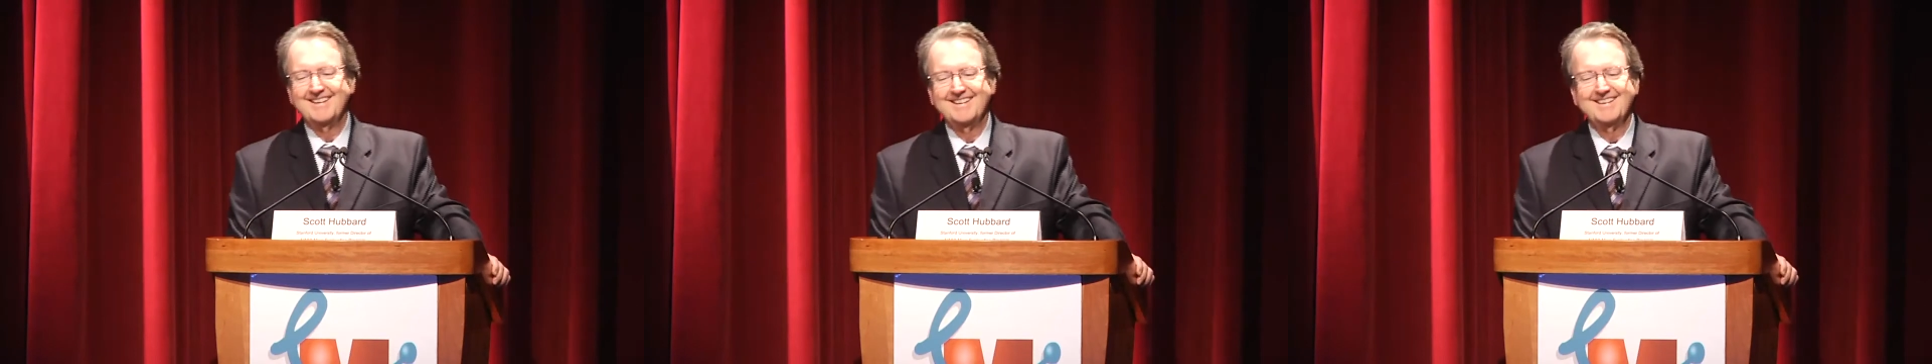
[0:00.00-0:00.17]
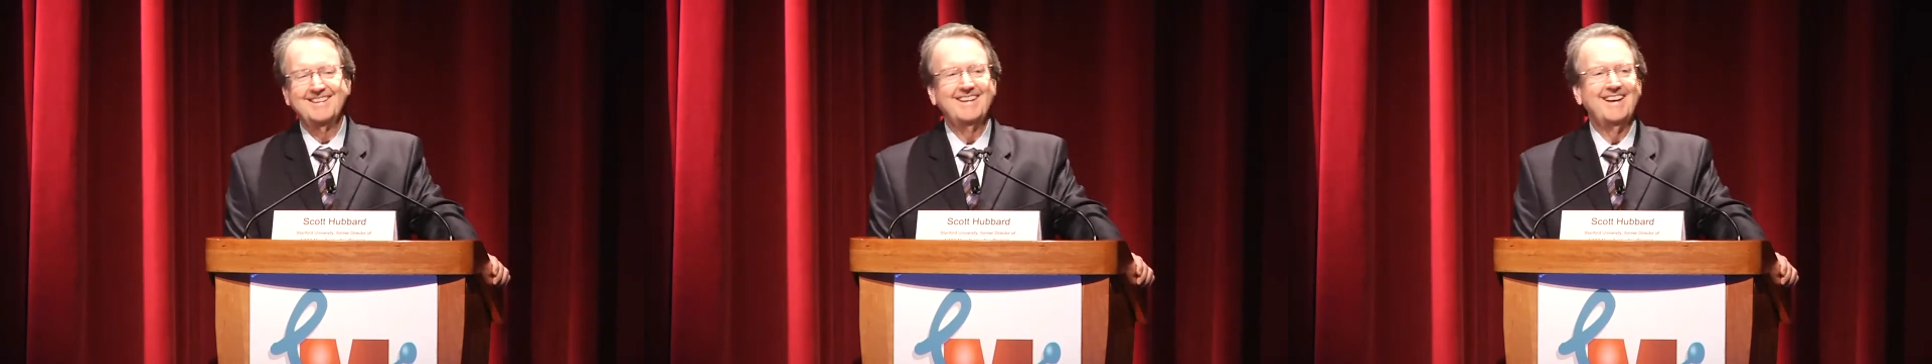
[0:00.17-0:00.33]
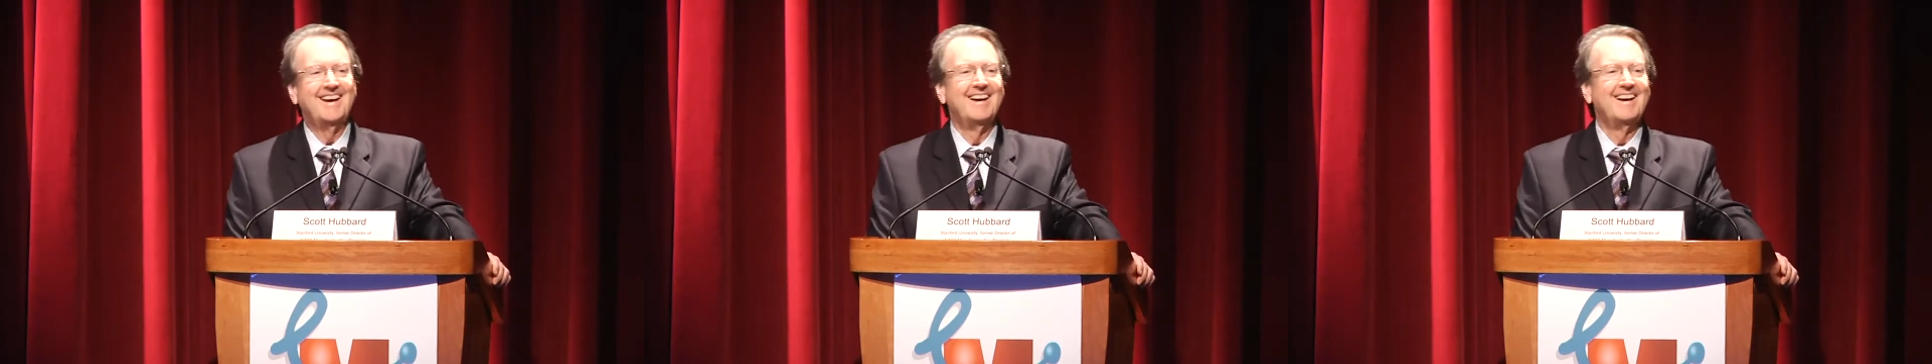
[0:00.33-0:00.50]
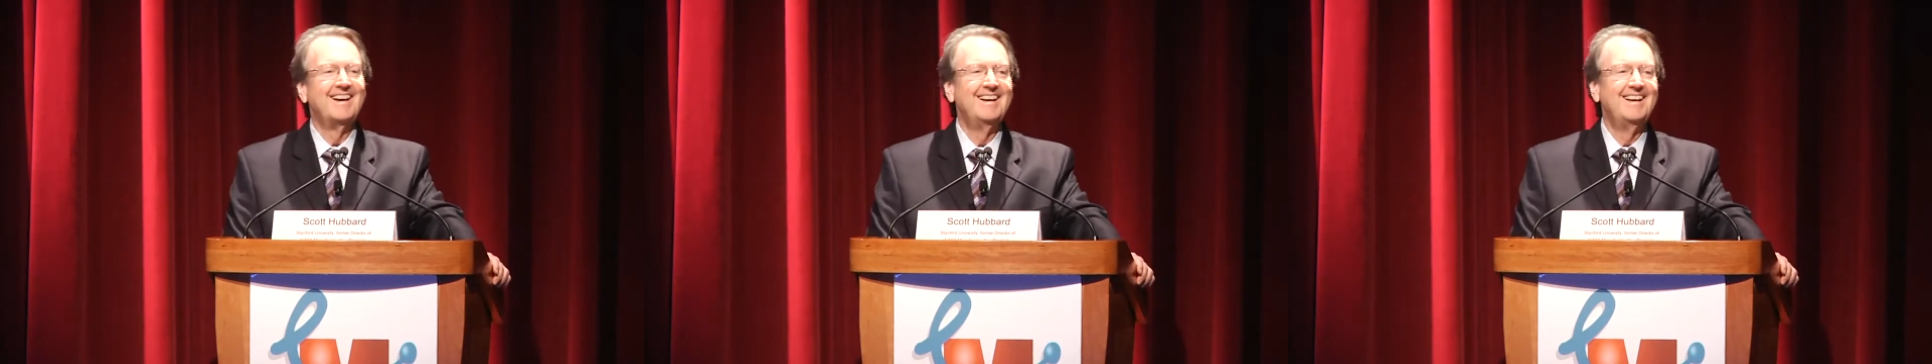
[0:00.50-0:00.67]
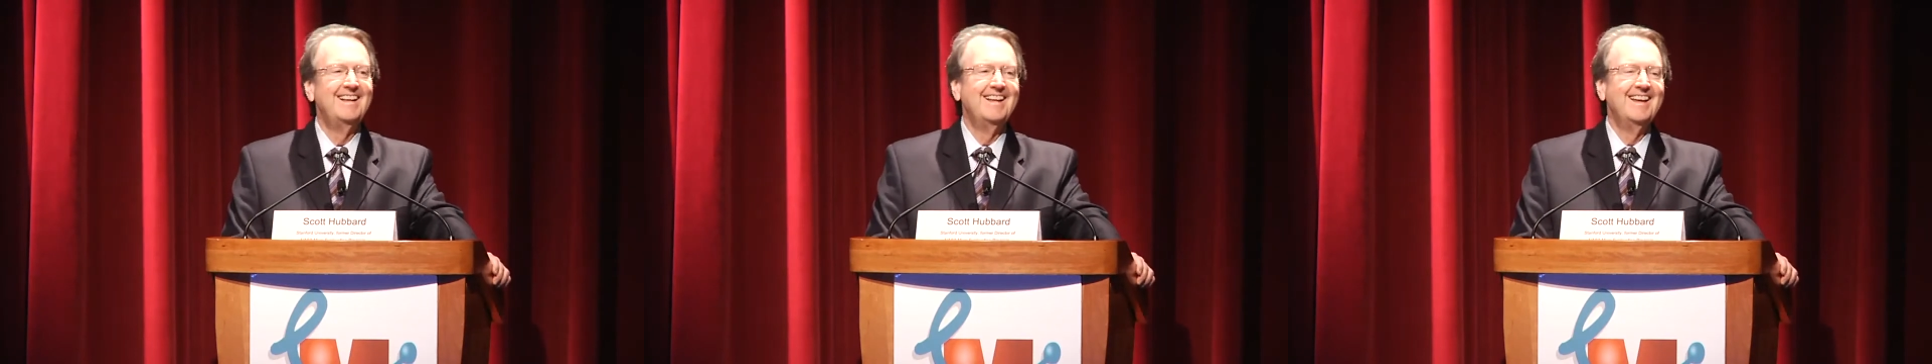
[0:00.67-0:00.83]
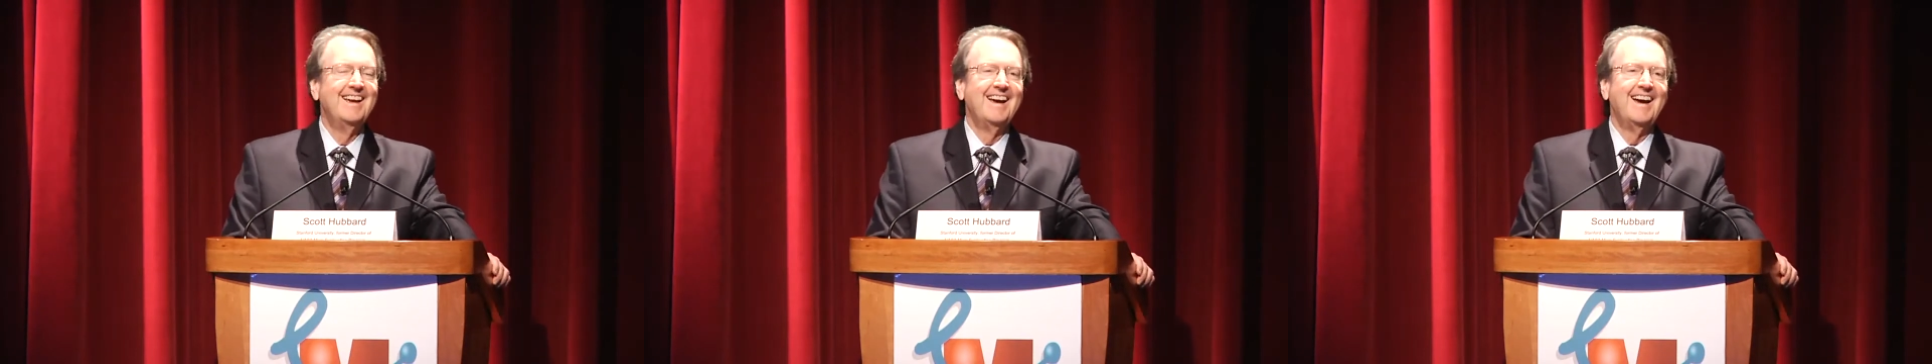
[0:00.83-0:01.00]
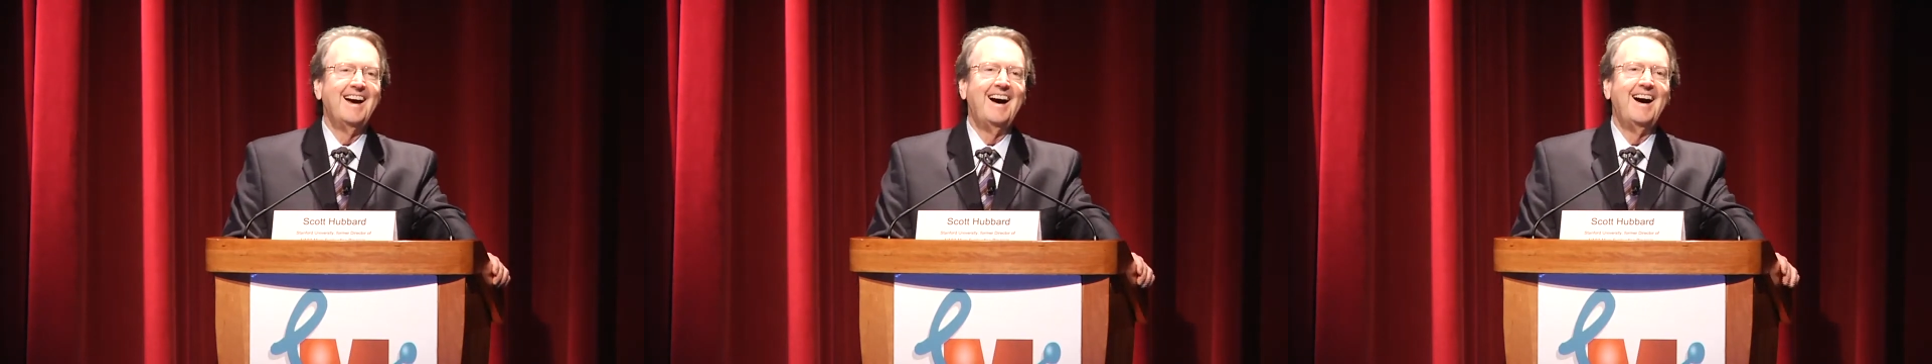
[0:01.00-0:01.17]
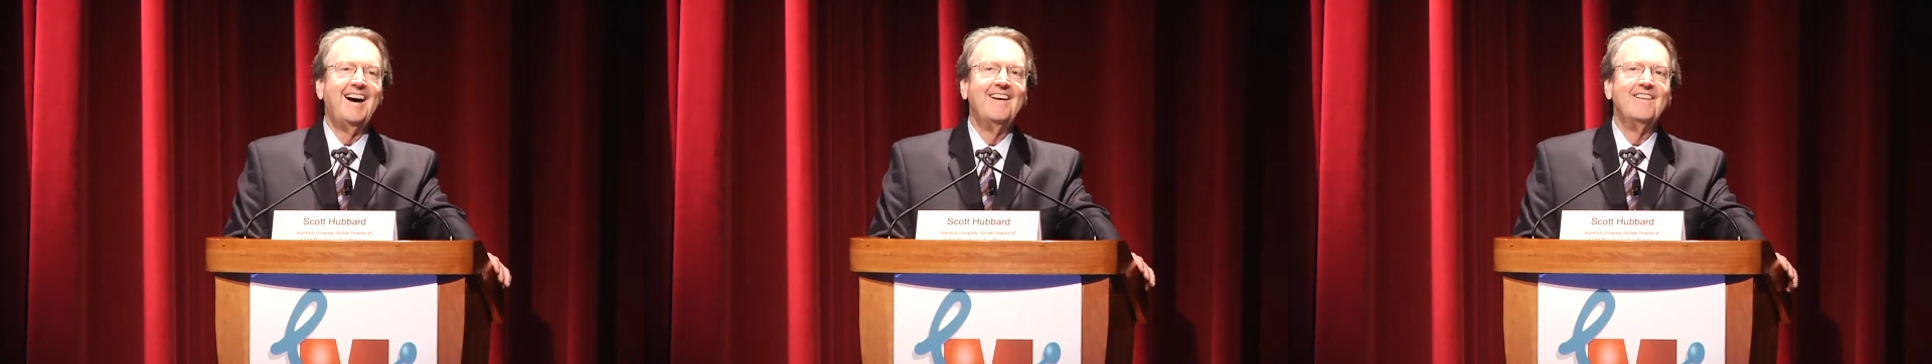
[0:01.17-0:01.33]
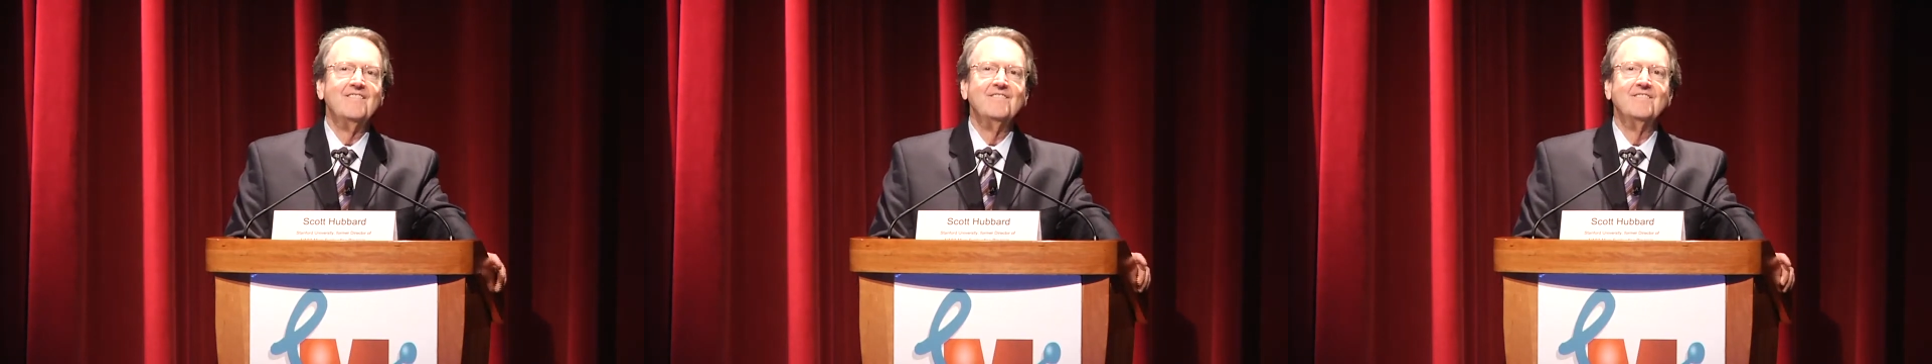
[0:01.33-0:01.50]

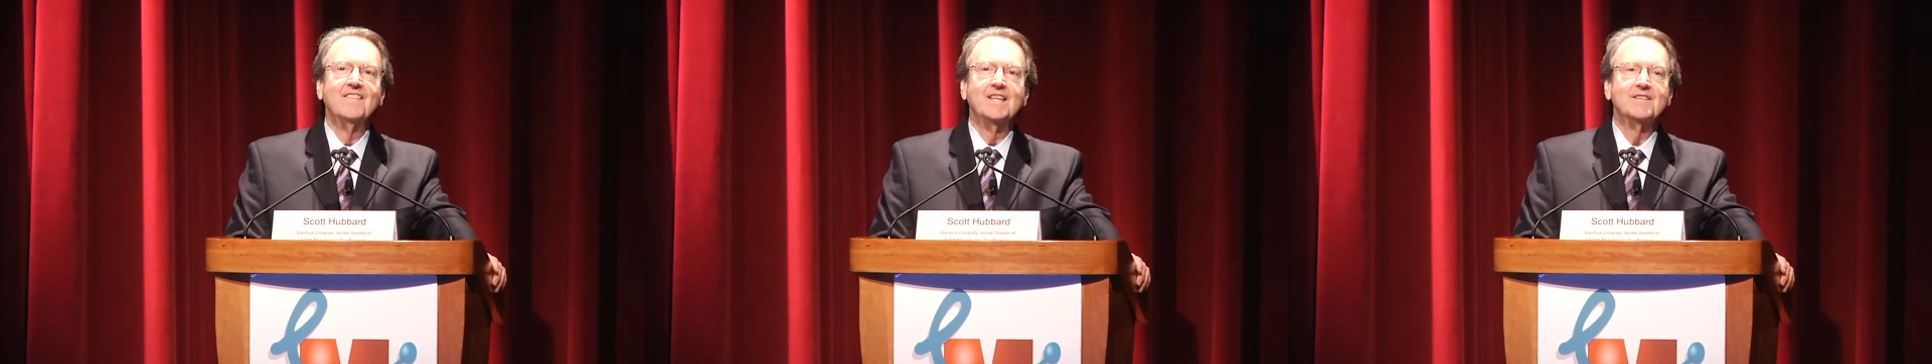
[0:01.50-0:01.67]
Yeah.